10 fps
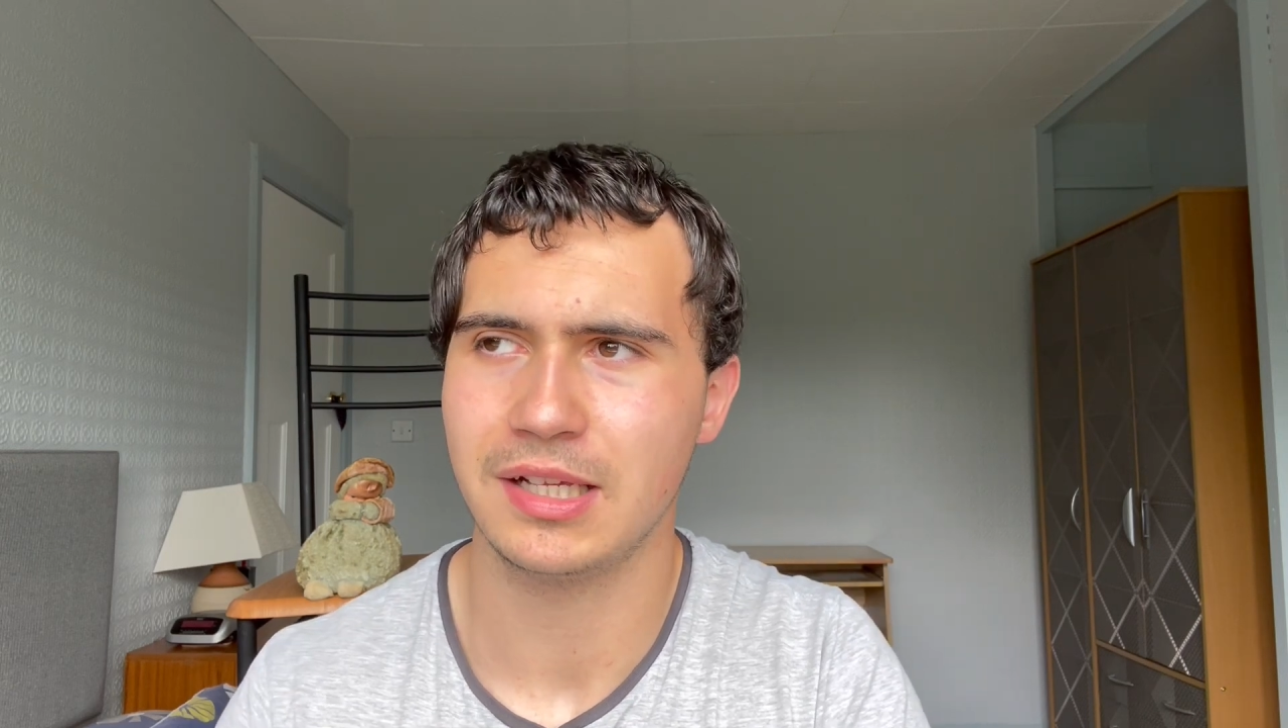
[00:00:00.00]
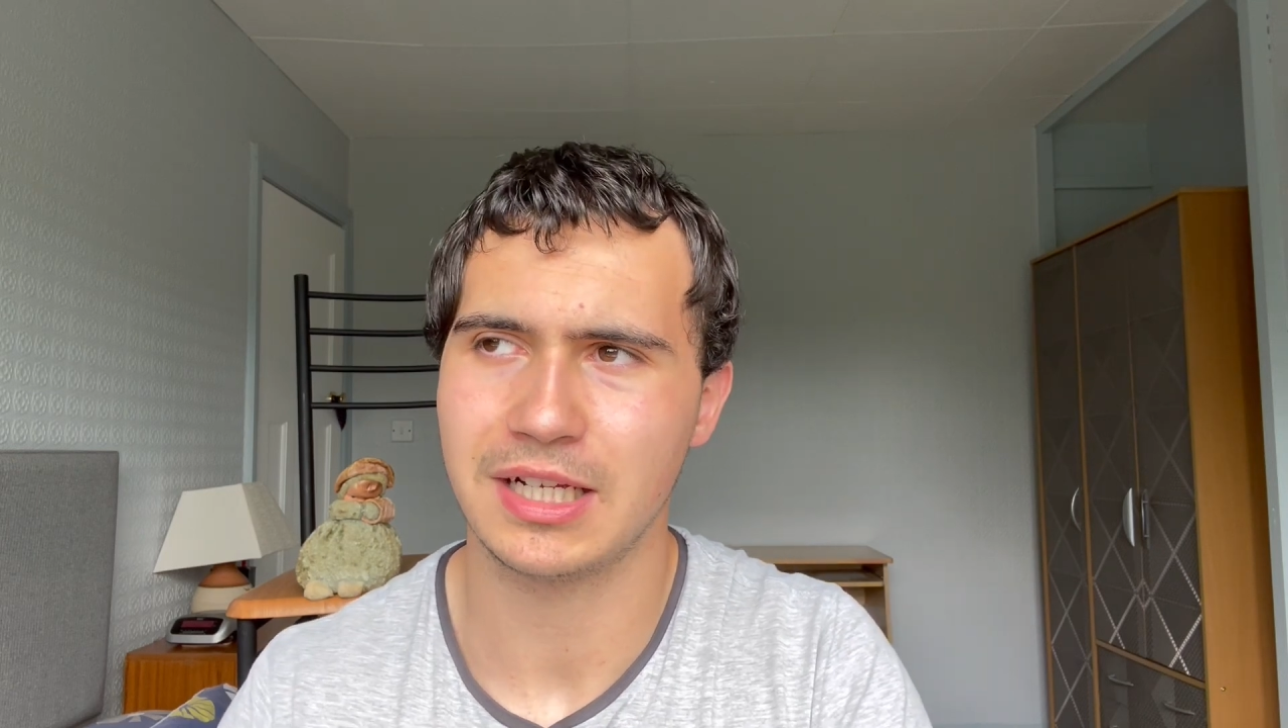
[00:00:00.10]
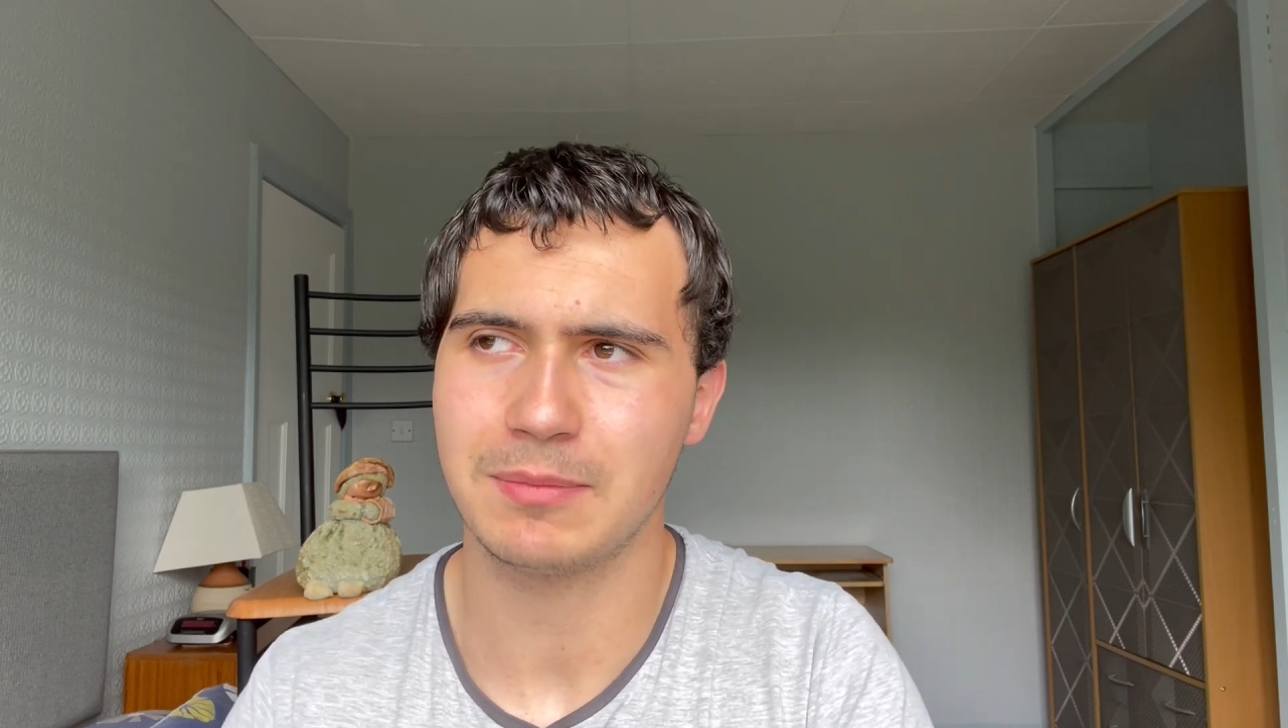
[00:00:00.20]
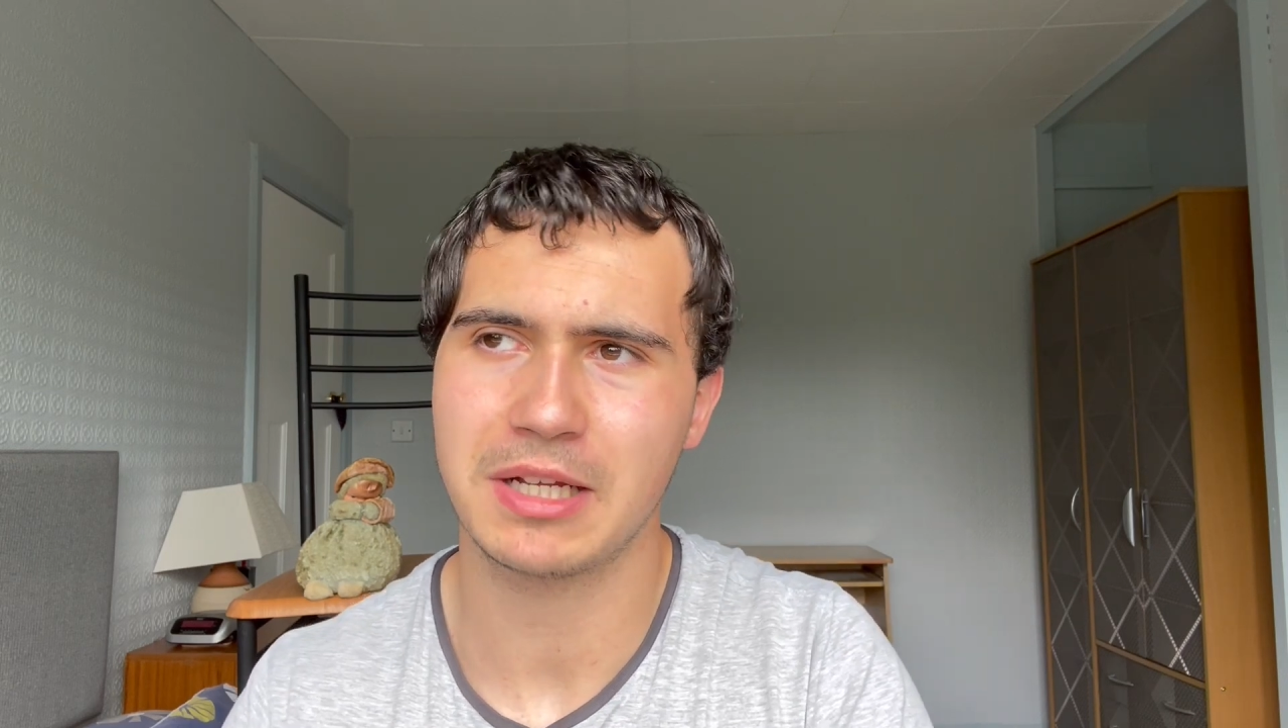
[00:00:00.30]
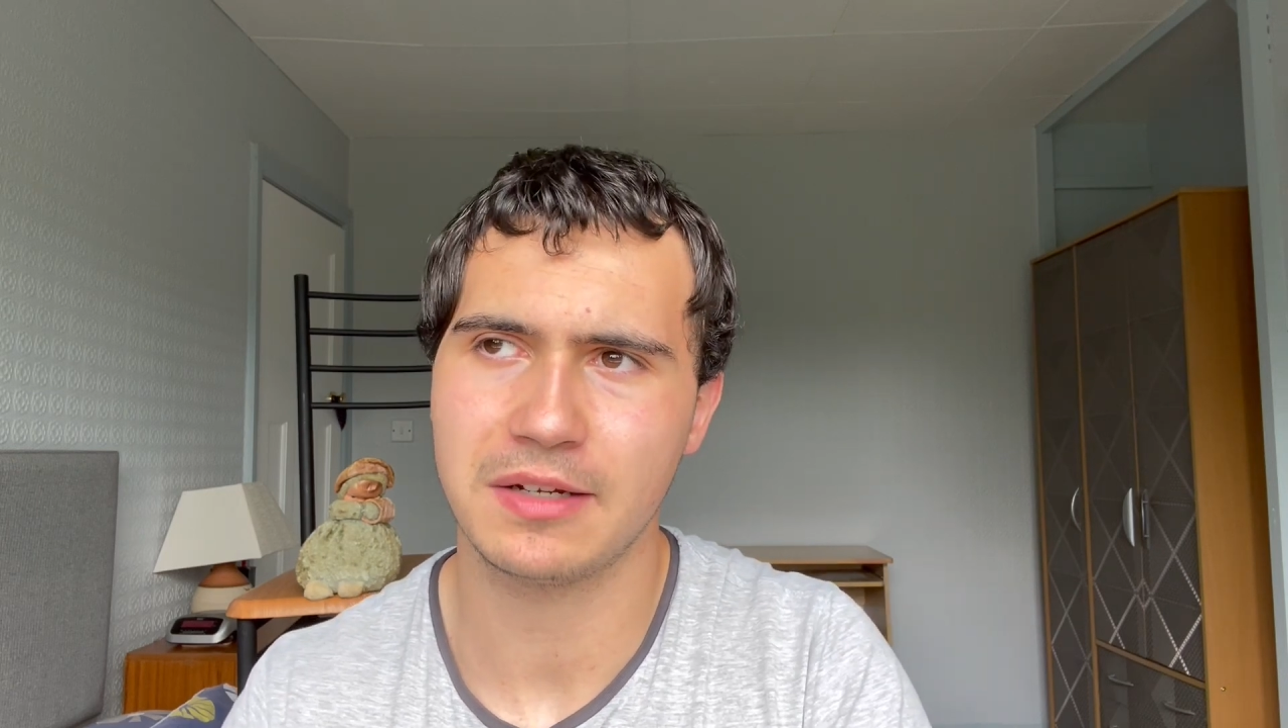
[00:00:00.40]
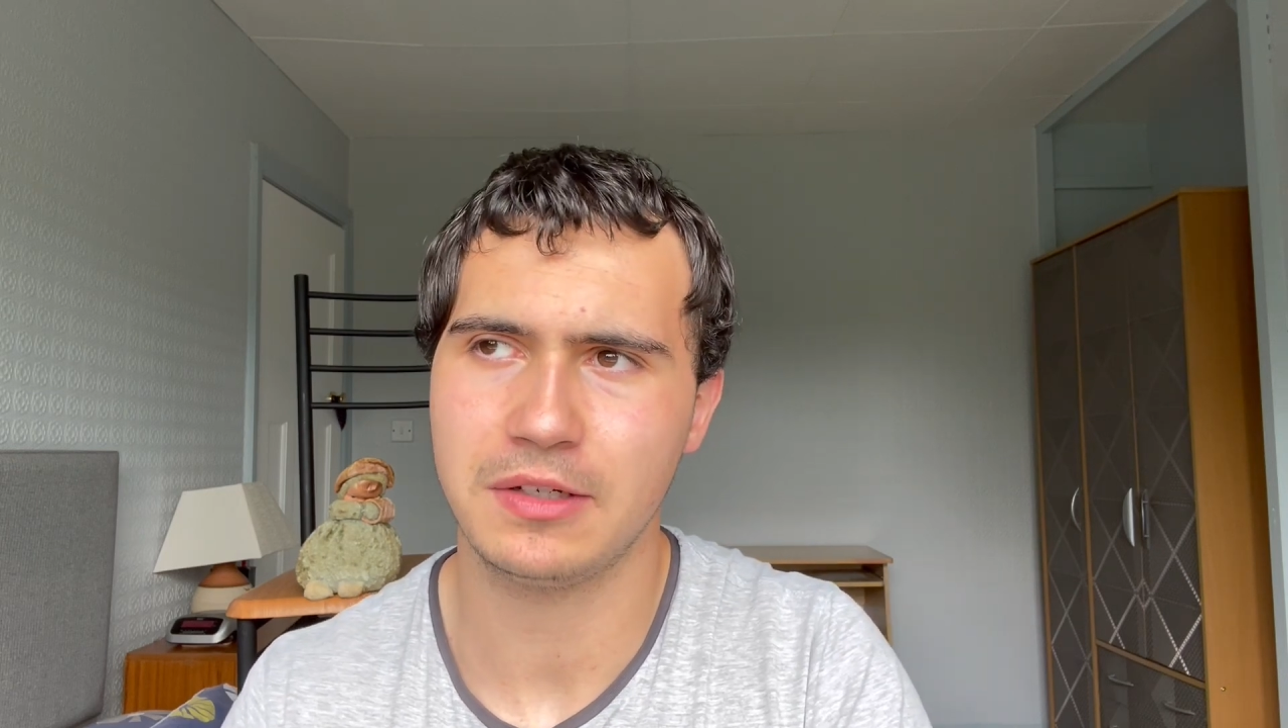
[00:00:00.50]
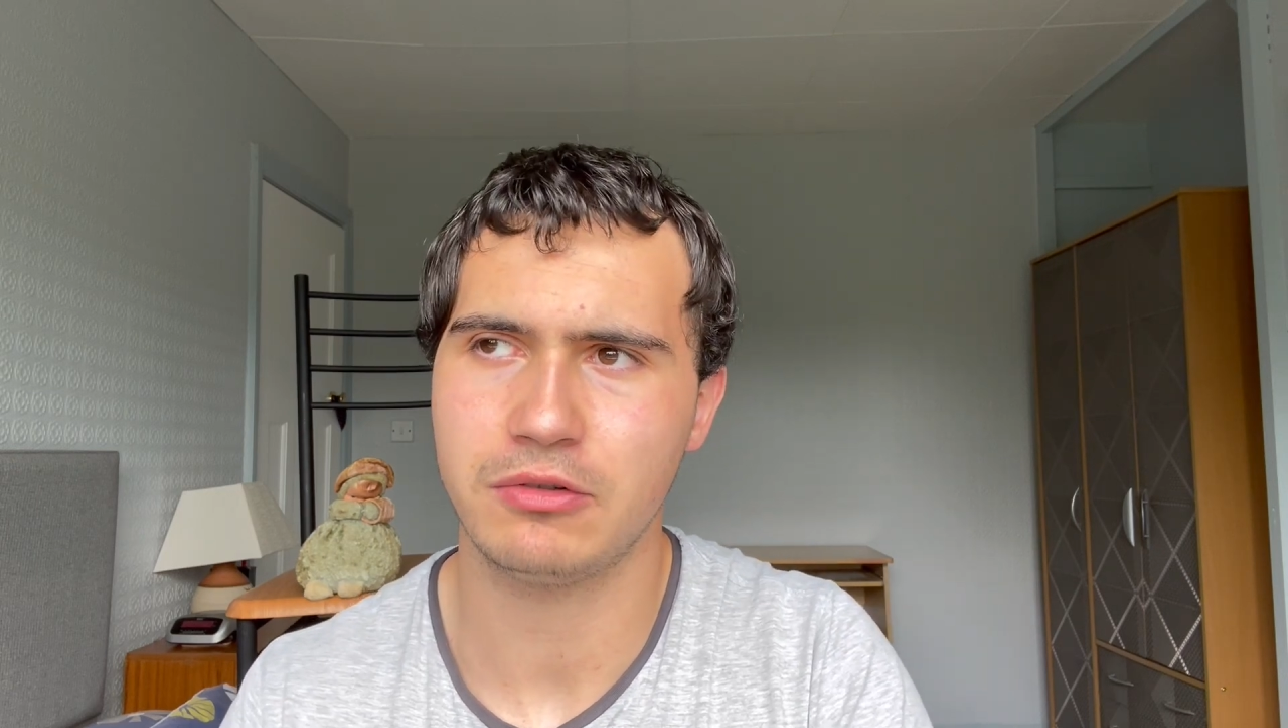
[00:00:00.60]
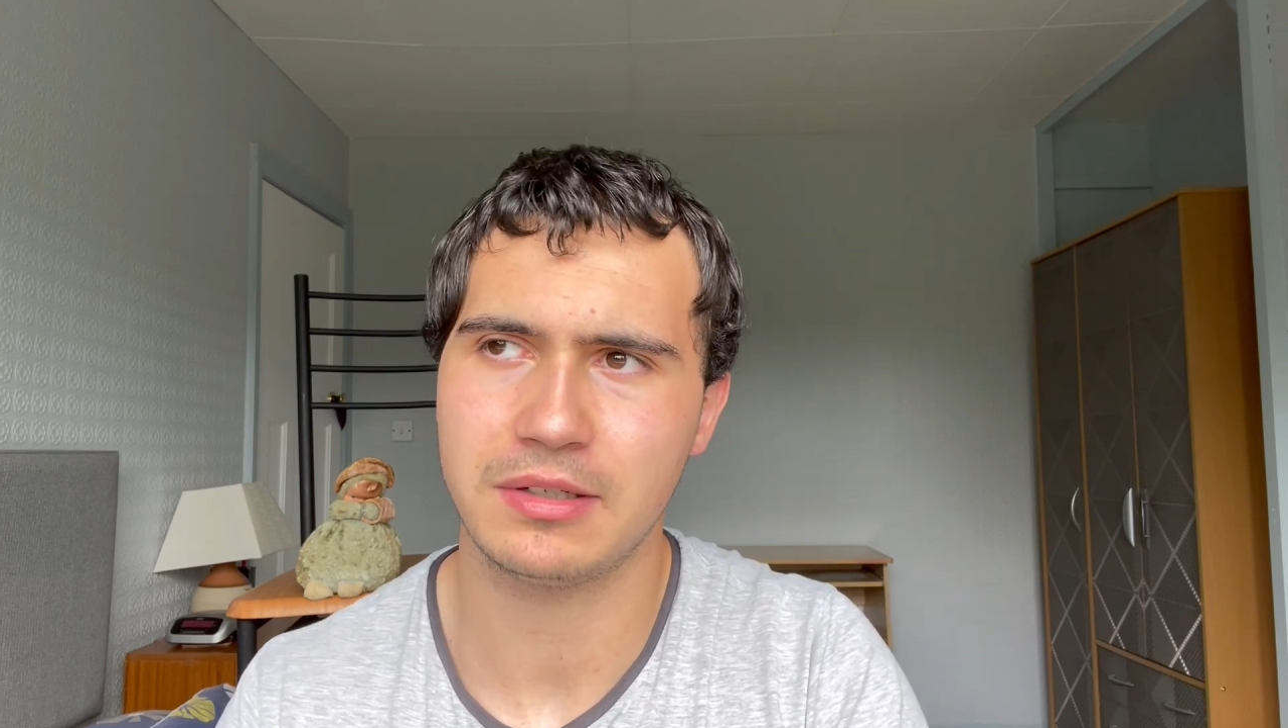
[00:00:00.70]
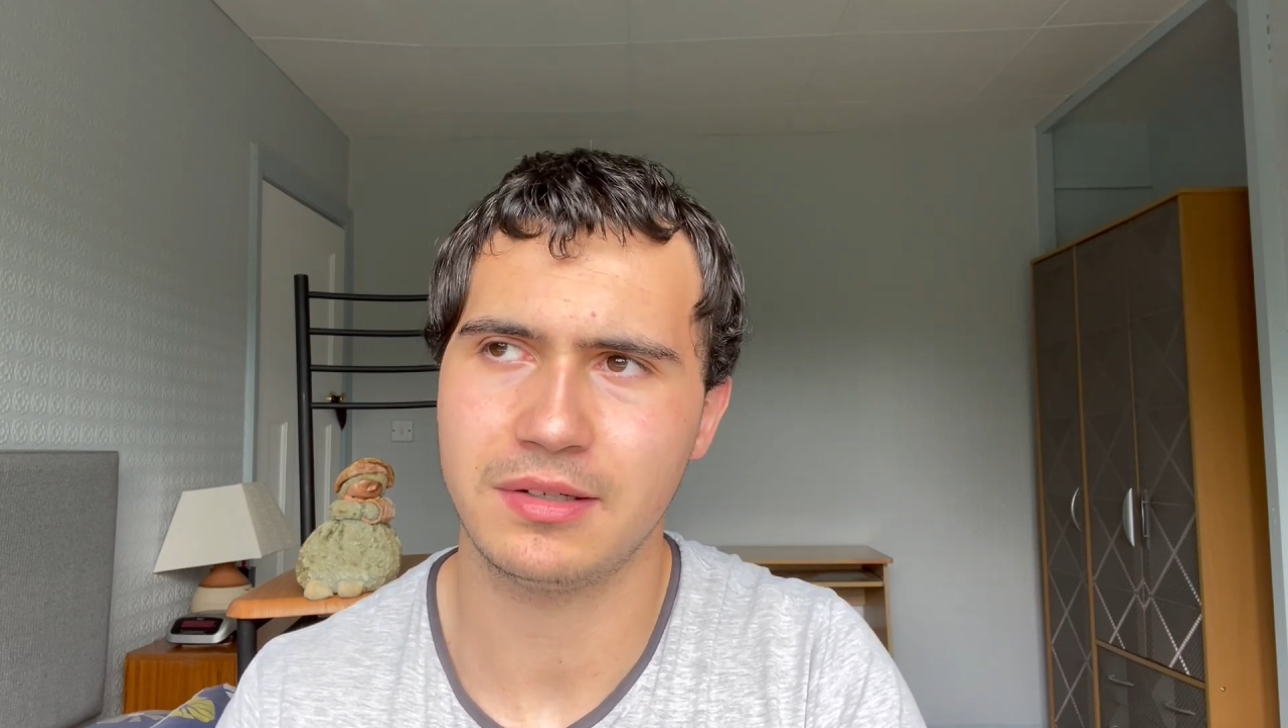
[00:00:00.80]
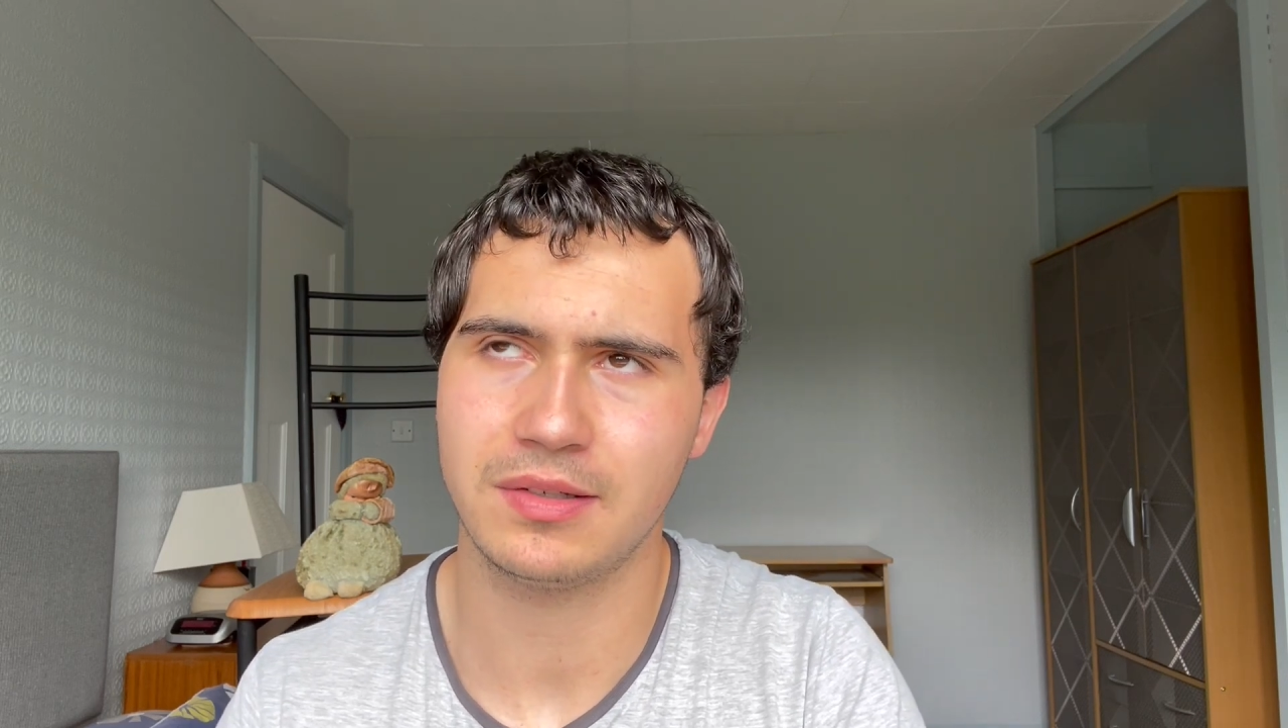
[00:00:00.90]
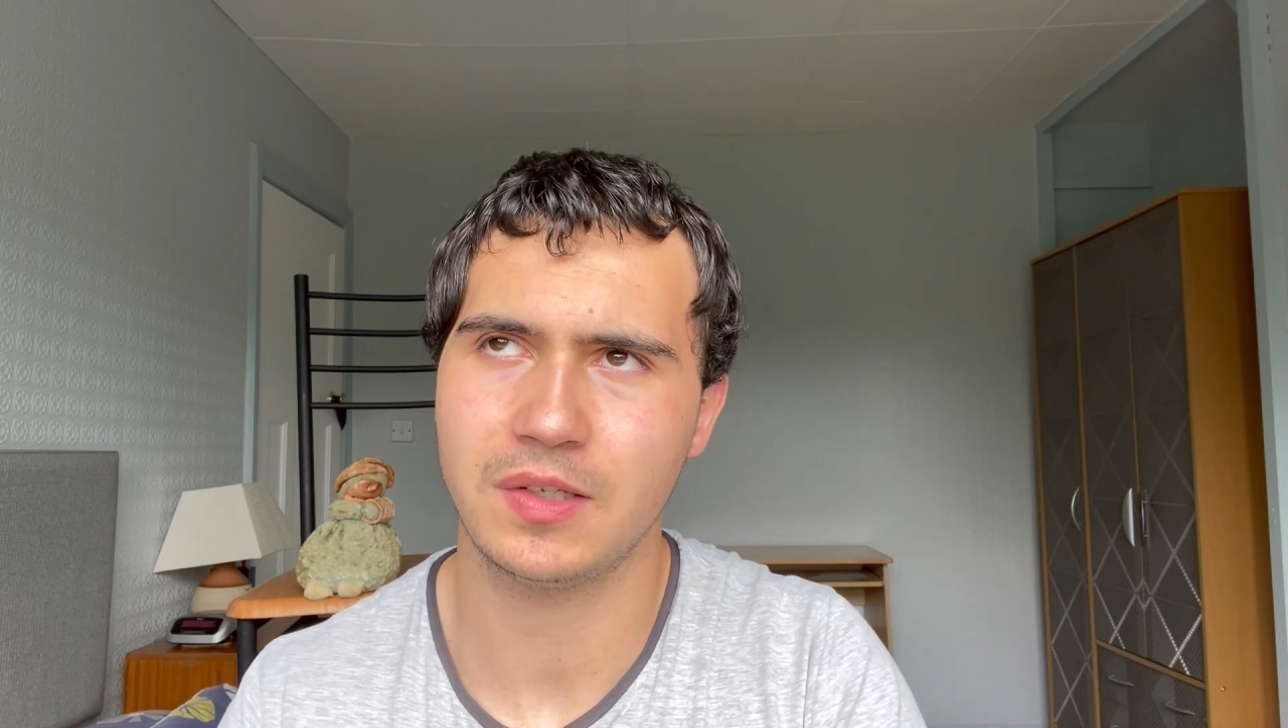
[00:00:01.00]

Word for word: I'm kind of interested